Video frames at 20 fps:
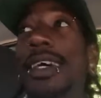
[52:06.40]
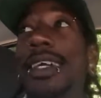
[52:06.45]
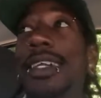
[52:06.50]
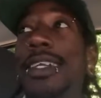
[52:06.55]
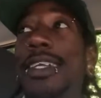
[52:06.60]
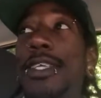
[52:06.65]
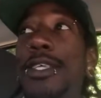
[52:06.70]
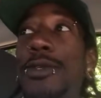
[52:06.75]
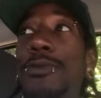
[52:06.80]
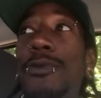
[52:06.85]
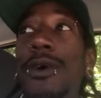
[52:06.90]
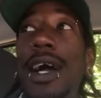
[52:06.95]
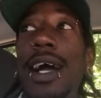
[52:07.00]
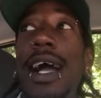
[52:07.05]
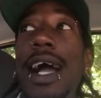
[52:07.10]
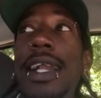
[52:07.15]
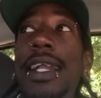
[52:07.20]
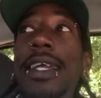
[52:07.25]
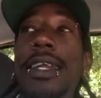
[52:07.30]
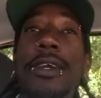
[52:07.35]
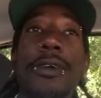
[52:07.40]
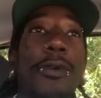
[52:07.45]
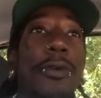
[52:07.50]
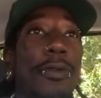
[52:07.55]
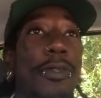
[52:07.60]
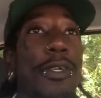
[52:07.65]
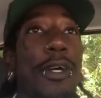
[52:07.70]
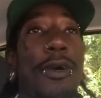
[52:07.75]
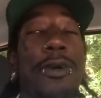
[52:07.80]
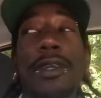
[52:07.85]
this is why I need to go
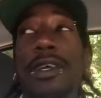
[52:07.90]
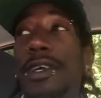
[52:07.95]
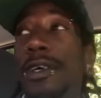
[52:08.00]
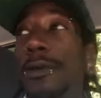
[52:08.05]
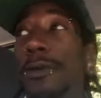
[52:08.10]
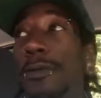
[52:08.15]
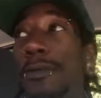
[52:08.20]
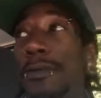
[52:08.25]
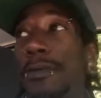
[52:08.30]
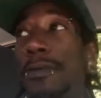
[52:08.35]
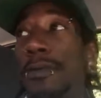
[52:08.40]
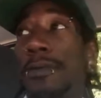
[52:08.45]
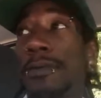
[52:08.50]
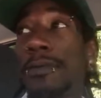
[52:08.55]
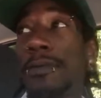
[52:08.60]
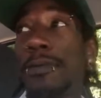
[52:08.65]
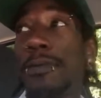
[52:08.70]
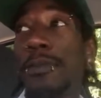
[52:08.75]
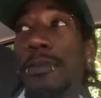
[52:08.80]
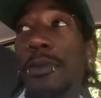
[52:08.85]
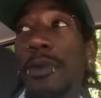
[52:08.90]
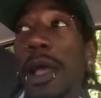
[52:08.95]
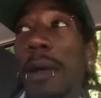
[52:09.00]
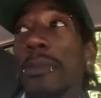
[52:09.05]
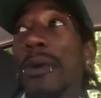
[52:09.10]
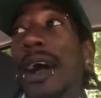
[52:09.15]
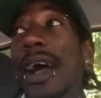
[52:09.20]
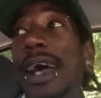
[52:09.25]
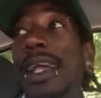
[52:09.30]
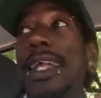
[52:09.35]
talk to him. I
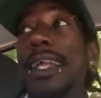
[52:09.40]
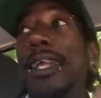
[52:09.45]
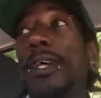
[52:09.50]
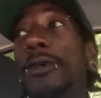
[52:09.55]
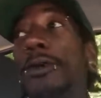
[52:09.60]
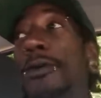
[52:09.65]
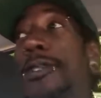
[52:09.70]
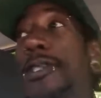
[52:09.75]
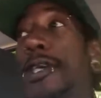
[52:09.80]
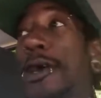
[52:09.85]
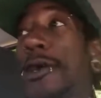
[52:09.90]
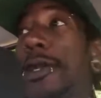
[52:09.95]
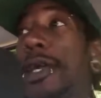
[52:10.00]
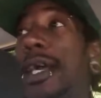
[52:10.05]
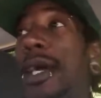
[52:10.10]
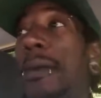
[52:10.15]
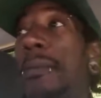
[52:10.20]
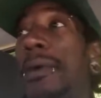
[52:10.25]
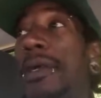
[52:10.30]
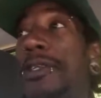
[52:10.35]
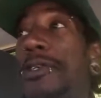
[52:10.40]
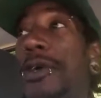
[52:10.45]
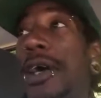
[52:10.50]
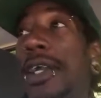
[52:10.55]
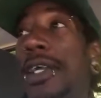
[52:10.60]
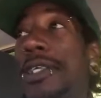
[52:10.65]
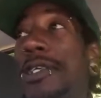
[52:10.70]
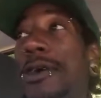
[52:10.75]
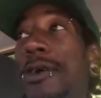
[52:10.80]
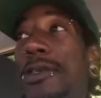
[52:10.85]
probably need to go talk to him and try
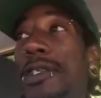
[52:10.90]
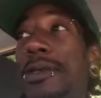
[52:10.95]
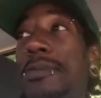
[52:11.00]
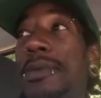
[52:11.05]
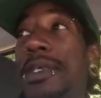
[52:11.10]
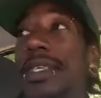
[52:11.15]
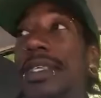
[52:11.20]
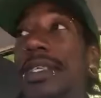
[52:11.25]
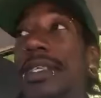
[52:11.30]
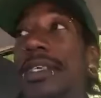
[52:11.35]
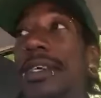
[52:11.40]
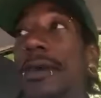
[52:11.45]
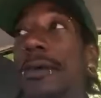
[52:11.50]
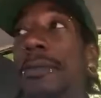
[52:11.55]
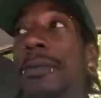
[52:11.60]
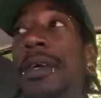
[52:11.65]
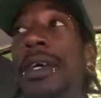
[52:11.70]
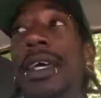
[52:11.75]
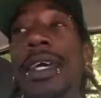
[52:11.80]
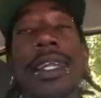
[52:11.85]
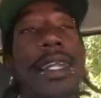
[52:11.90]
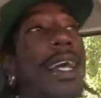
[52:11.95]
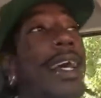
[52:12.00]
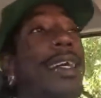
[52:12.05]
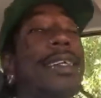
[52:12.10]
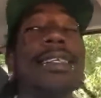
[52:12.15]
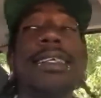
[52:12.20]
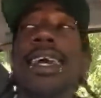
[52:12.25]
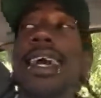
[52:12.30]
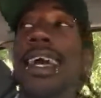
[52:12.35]
to talk some sense into him.
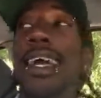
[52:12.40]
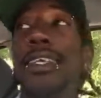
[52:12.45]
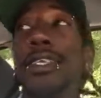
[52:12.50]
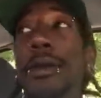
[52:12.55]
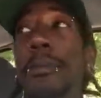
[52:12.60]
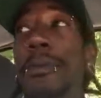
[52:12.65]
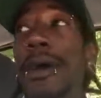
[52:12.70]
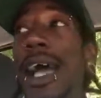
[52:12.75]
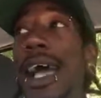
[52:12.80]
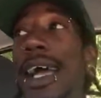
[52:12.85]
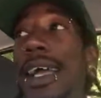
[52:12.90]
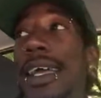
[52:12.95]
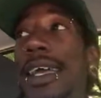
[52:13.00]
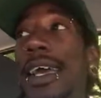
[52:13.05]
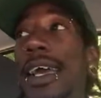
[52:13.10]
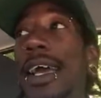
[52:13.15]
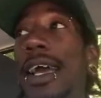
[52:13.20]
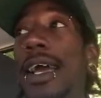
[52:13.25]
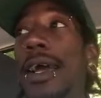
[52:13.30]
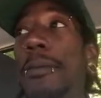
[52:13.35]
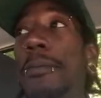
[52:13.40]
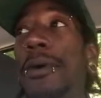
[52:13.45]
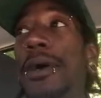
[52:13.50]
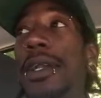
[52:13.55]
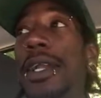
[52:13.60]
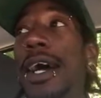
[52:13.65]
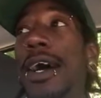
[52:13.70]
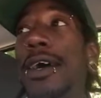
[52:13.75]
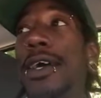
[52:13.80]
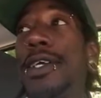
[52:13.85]
Not saying he's a bad kid,
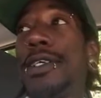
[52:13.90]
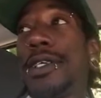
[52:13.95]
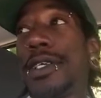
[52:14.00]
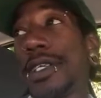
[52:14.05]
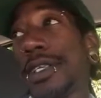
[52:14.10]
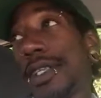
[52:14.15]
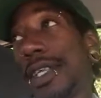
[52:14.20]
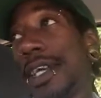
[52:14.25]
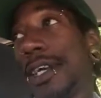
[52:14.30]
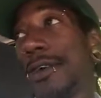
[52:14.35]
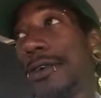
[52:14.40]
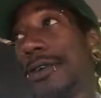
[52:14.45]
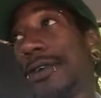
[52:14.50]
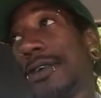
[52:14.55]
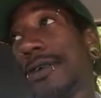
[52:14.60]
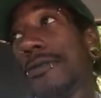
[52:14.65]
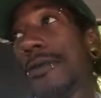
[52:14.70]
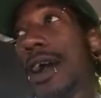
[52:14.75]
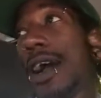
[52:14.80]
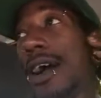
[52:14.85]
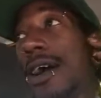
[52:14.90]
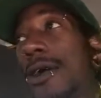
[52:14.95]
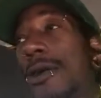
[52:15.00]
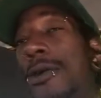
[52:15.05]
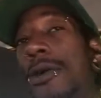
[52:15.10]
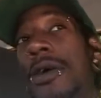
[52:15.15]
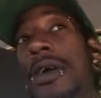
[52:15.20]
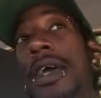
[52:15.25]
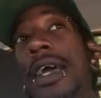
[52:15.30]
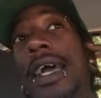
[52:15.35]
but now he's just lingering around.
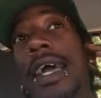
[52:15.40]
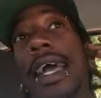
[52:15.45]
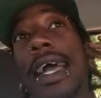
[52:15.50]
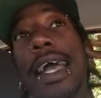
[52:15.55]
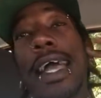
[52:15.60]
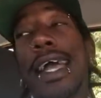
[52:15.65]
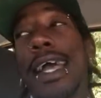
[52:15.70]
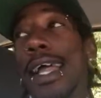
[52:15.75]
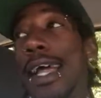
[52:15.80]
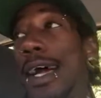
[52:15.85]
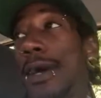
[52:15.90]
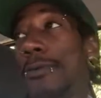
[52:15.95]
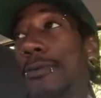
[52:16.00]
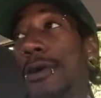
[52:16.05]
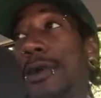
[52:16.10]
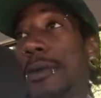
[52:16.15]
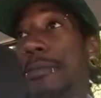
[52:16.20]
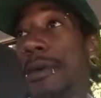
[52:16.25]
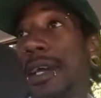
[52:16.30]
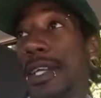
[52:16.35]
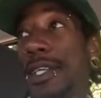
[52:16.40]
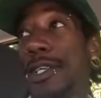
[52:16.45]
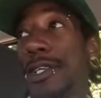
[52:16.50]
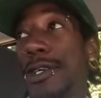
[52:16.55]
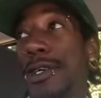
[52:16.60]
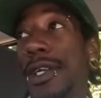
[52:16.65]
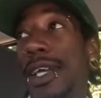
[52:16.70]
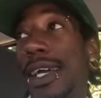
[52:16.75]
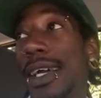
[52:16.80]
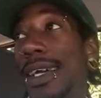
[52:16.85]
And I want to make
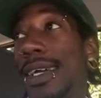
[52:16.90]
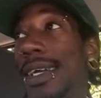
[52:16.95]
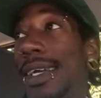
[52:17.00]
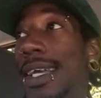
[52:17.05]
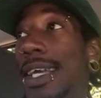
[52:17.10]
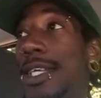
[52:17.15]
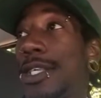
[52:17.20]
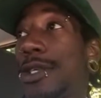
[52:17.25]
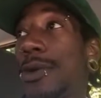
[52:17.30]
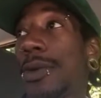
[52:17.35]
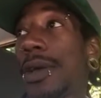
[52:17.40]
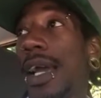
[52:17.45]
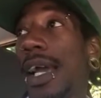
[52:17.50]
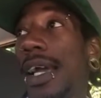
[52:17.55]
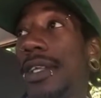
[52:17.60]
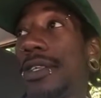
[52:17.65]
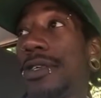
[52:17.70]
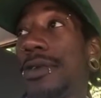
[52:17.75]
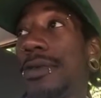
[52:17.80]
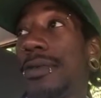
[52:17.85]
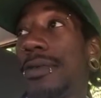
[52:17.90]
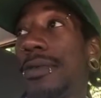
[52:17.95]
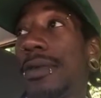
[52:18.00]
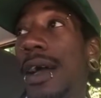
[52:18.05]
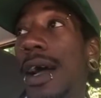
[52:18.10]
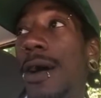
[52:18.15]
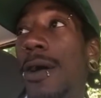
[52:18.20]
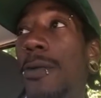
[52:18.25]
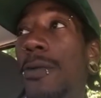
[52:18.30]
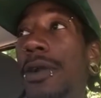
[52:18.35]
sure that he's okay, too.
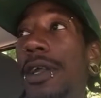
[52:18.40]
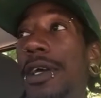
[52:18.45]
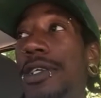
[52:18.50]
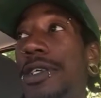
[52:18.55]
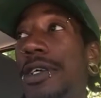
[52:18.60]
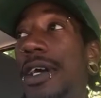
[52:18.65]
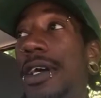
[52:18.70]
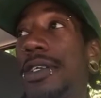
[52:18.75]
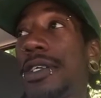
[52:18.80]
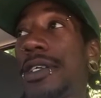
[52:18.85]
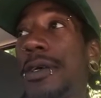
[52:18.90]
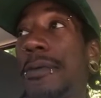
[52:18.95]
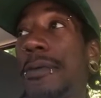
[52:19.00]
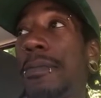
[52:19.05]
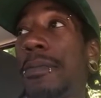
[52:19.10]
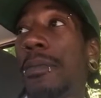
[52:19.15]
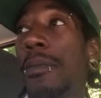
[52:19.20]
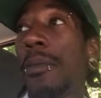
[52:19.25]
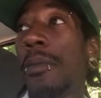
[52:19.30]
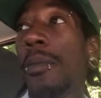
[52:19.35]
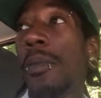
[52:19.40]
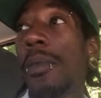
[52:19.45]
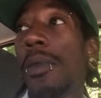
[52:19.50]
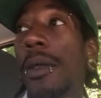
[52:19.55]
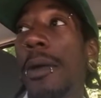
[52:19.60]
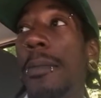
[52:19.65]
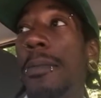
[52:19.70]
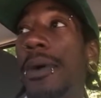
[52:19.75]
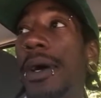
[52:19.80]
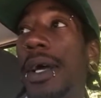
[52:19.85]
I don't want to judge him
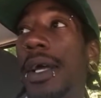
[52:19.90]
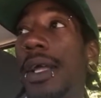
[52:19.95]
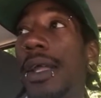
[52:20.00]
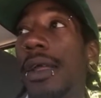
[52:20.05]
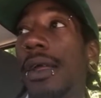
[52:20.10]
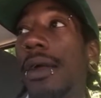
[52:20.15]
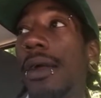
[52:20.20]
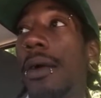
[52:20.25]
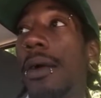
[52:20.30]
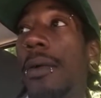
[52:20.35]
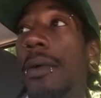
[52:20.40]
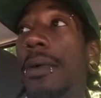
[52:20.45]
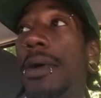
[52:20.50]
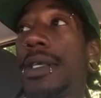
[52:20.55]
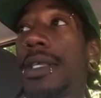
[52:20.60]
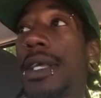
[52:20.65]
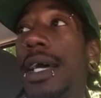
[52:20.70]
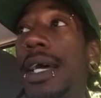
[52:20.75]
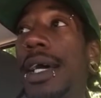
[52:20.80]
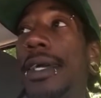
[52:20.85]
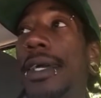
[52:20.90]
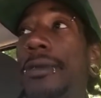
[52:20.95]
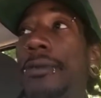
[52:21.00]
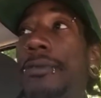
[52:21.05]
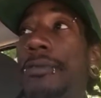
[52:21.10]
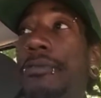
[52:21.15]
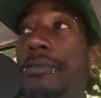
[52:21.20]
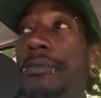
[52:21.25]
but it's like,